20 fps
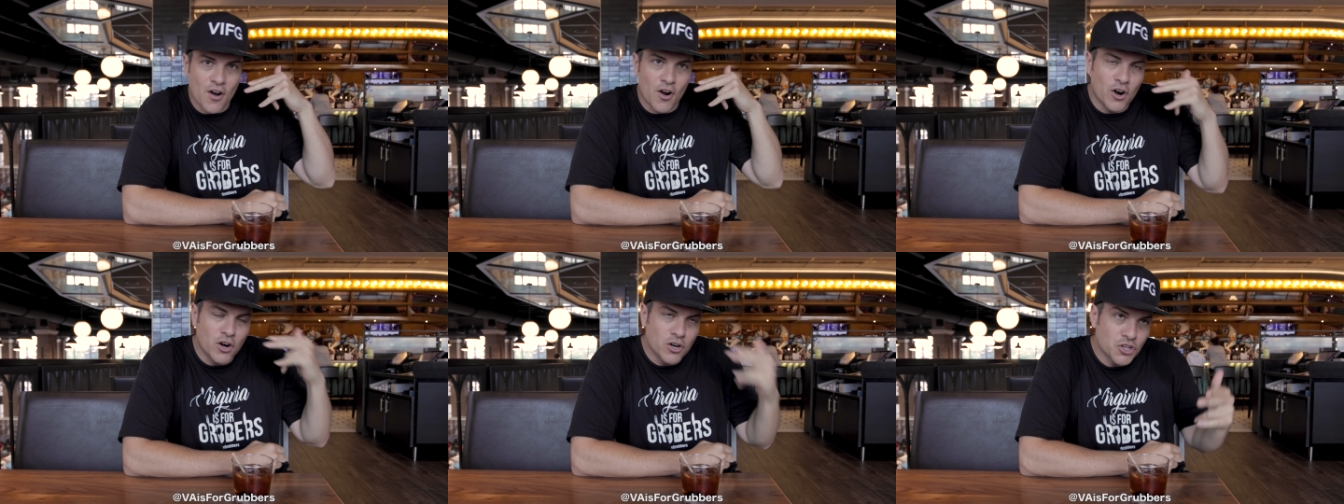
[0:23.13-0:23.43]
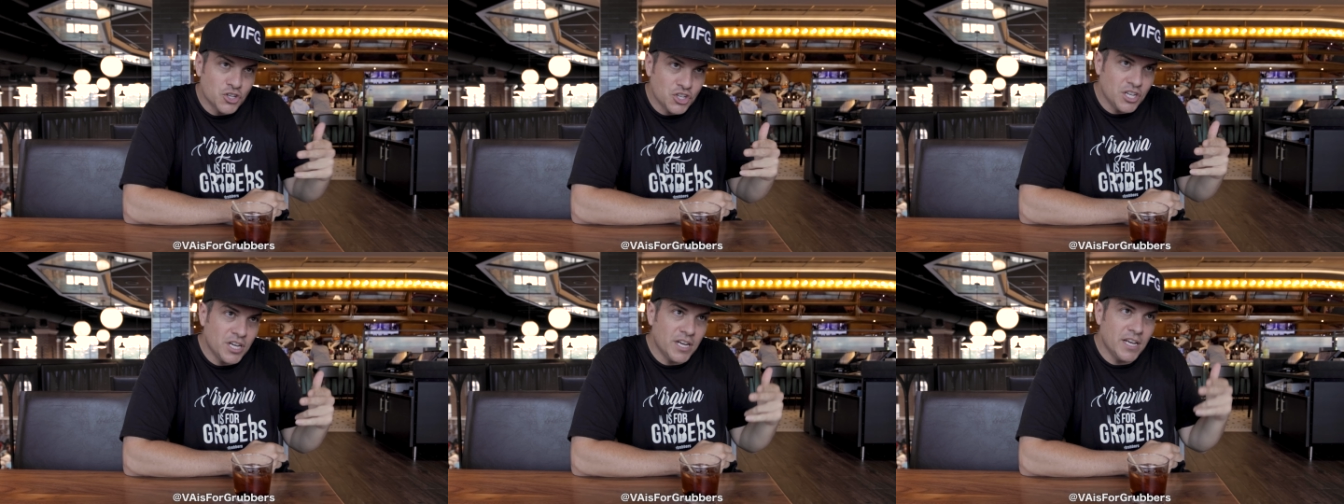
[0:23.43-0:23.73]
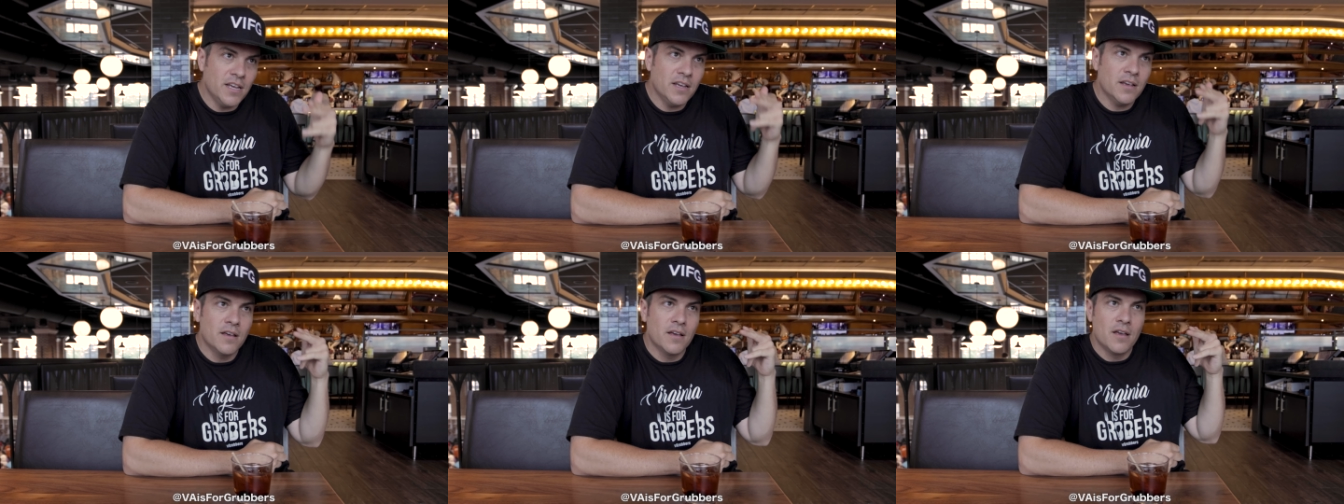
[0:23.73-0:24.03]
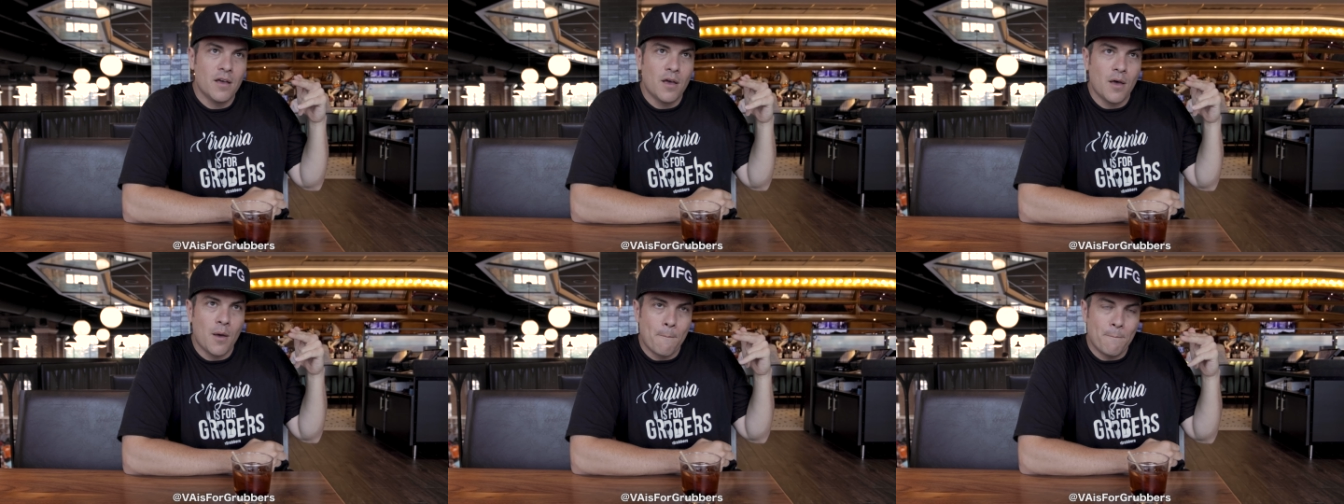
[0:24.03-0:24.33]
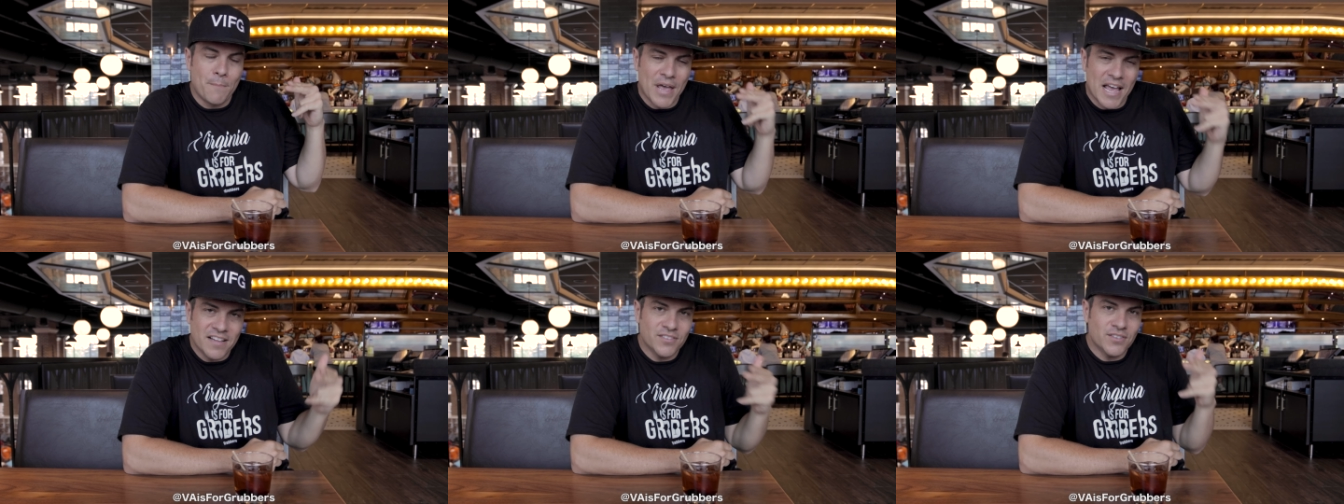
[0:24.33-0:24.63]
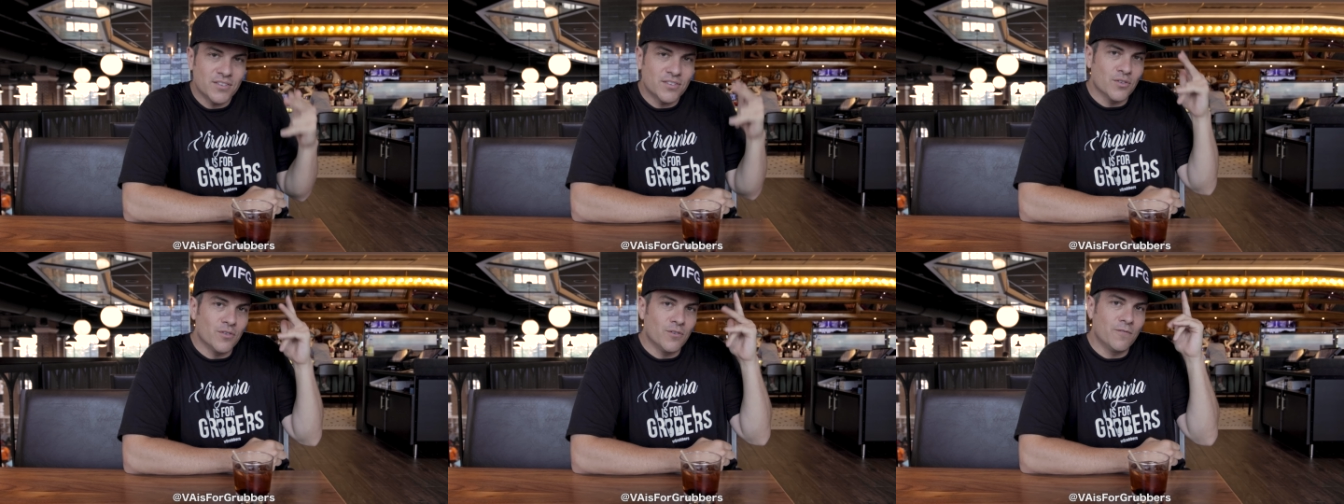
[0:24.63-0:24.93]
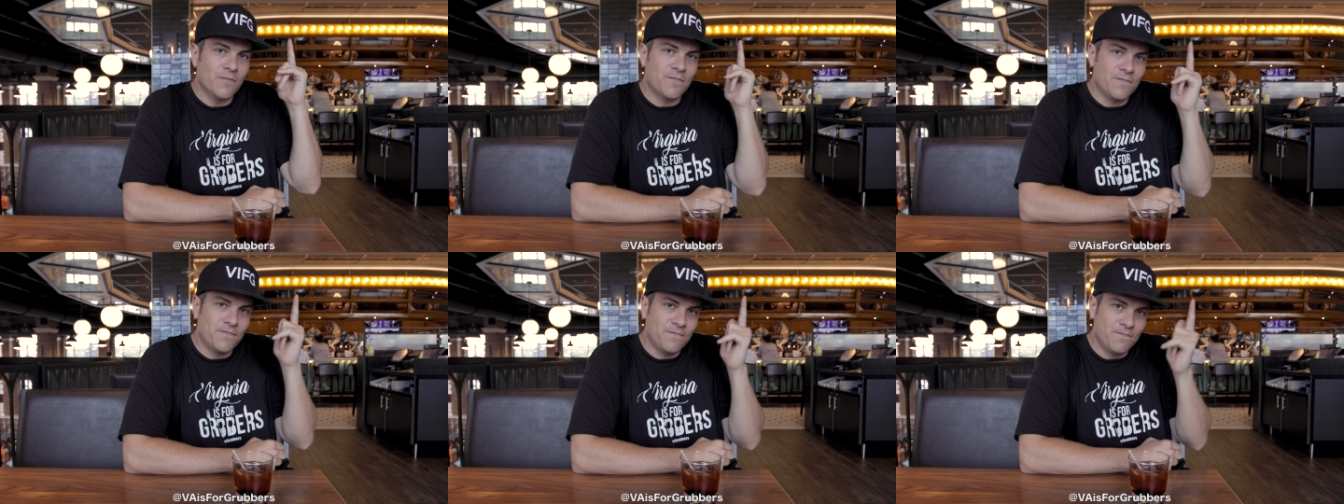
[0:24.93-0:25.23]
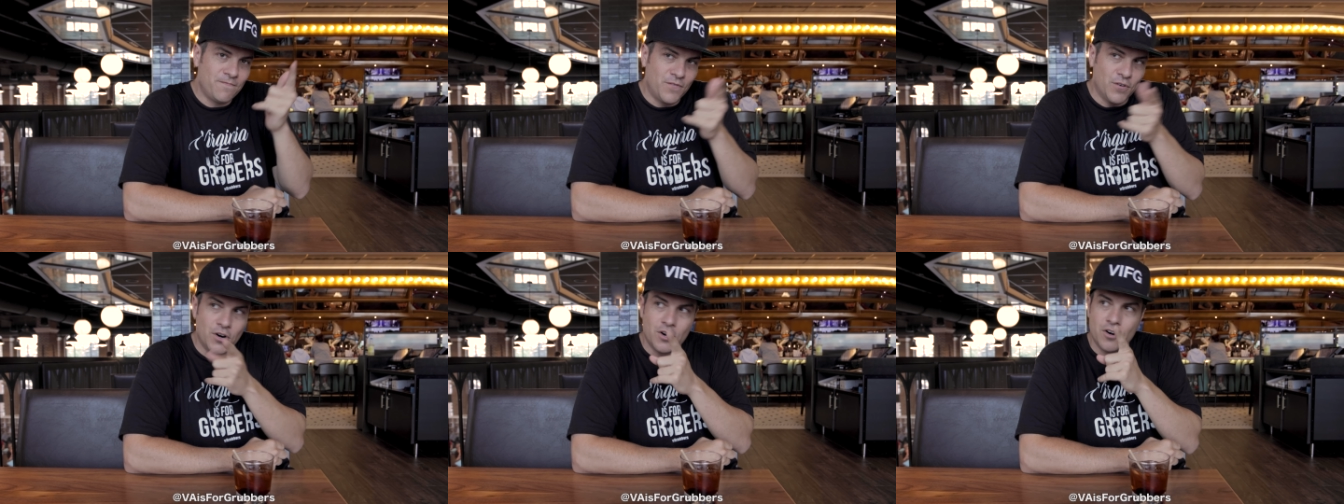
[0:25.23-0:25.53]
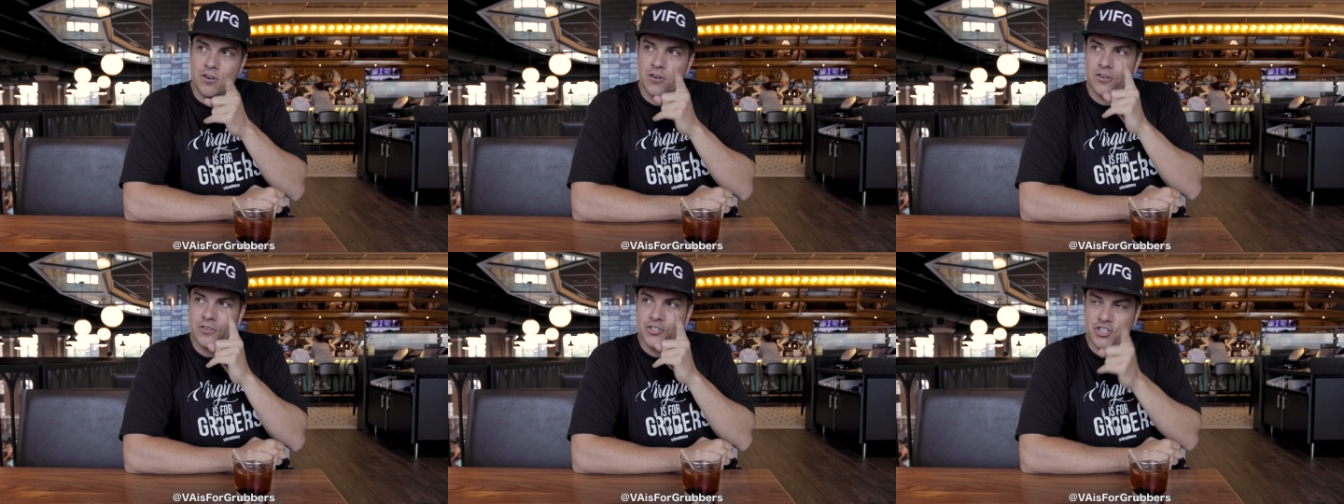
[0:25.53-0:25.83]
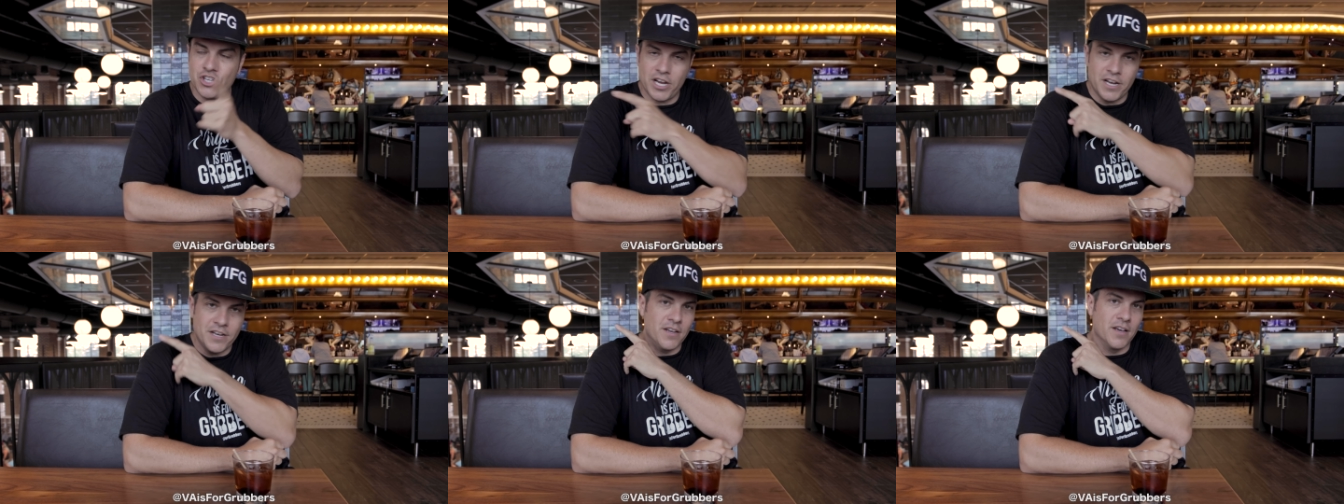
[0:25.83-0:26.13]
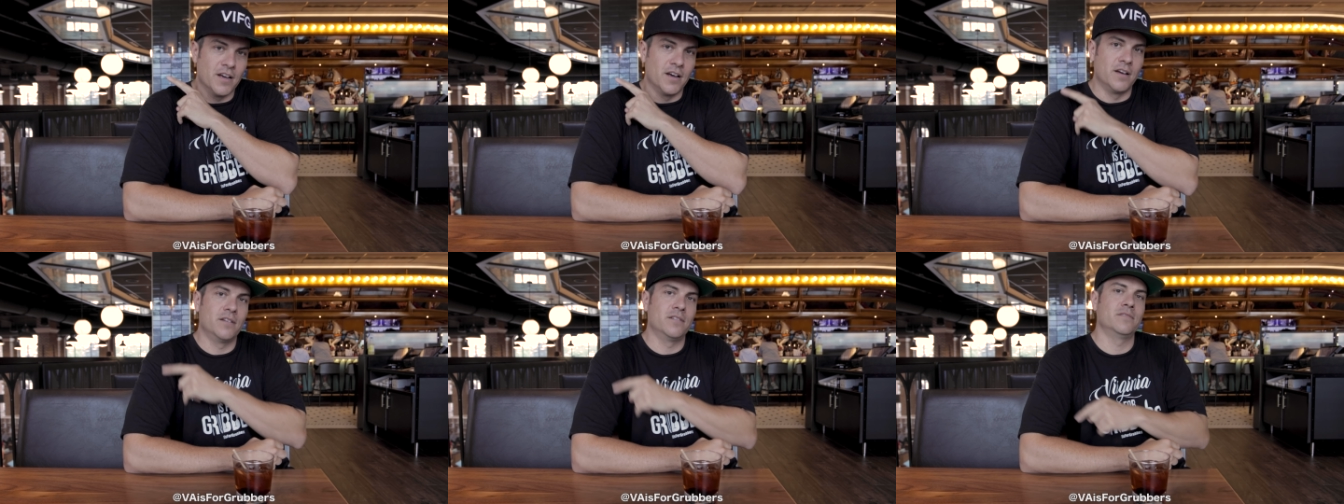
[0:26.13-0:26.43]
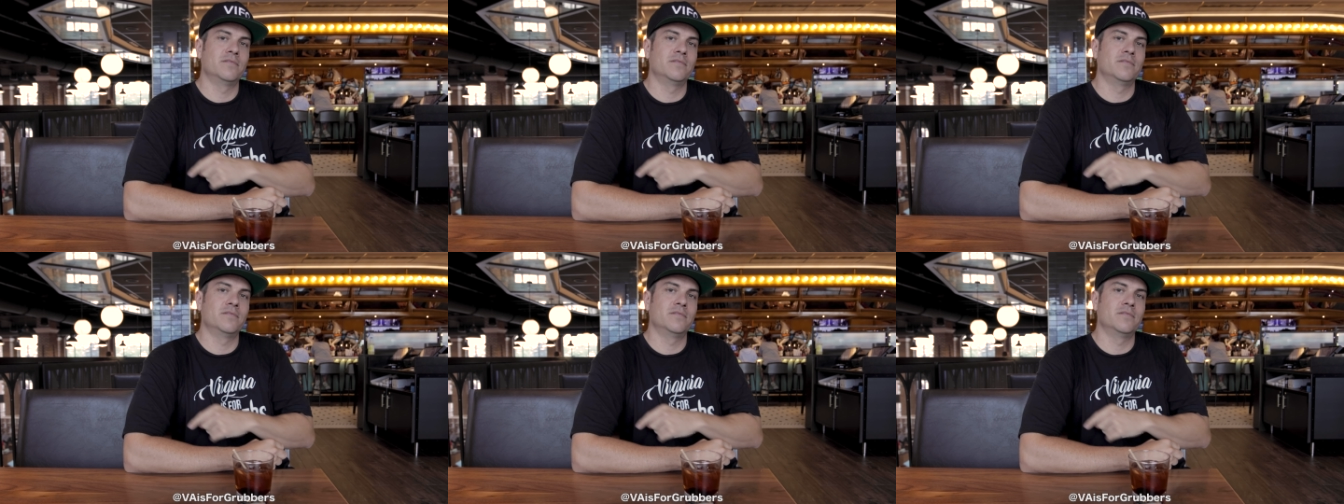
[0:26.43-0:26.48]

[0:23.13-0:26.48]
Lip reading: Hershey, Virginia.